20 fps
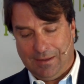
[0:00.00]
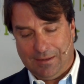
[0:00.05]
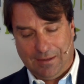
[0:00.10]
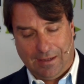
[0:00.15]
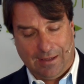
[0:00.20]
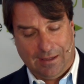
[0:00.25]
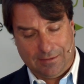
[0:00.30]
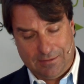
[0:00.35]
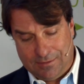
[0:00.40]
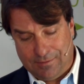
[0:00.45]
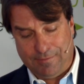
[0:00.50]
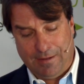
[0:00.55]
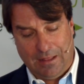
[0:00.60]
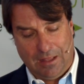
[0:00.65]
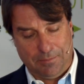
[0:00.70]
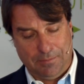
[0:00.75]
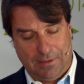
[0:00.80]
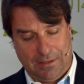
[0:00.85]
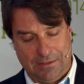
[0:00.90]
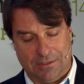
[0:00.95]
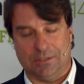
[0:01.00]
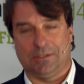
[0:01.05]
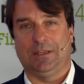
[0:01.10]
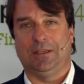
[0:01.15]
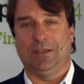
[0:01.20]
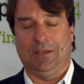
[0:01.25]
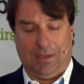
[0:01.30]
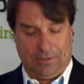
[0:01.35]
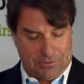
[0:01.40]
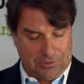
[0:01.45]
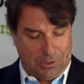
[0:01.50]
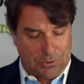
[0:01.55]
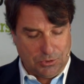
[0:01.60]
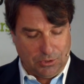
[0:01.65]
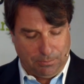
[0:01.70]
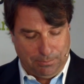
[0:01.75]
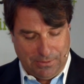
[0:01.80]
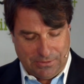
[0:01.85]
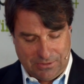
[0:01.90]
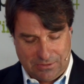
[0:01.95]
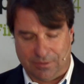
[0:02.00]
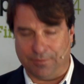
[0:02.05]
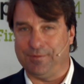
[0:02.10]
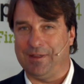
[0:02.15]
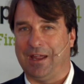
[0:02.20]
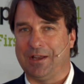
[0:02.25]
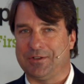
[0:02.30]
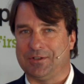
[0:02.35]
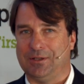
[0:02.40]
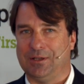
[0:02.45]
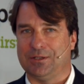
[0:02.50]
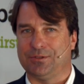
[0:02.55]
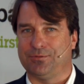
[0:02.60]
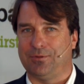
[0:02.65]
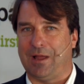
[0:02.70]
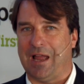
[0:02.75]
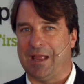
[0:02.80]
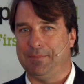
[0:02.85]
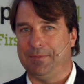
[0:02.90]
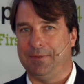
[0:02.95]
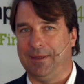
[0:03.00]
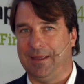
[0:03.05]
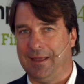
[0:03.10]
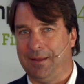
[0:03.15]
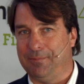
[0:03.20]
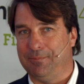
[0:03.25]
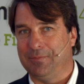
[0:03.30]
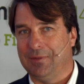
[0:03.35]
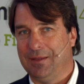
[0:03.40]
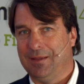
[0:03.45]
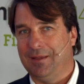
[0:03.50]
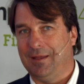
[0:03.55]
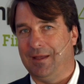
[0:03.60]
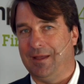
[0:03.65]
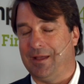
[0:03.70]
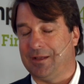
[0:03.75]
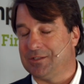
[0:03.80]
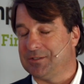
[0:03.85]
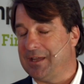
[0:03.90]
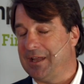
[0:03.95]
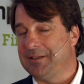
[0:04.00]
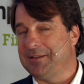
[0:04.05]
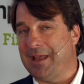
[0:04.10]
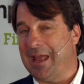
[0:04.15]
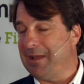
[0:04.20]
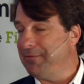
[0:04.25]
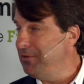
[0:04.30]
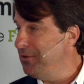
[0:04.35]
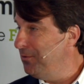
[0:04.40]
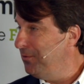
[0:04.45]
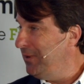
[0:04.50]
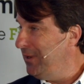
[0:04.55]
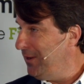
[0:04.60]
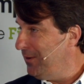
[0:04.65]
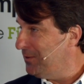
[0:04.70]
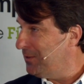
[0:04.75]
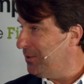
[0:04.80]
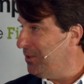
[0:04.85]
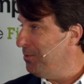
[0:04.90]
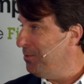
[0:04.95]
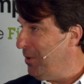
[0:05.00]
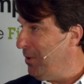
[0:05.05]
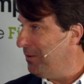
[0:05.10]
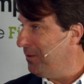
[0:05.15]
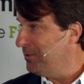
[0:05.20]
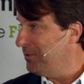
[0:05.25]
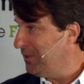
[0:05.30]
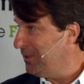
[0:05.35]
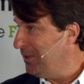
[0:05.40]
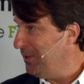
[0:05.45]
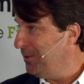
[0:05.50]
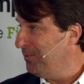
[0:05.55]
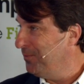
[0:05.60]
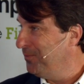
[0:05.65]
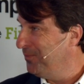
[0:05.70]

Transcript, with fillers: uh, Development, C Social Business Evangelist for I B M. Uh, excited to have you here at theCUBE. Welcome to theCUBE.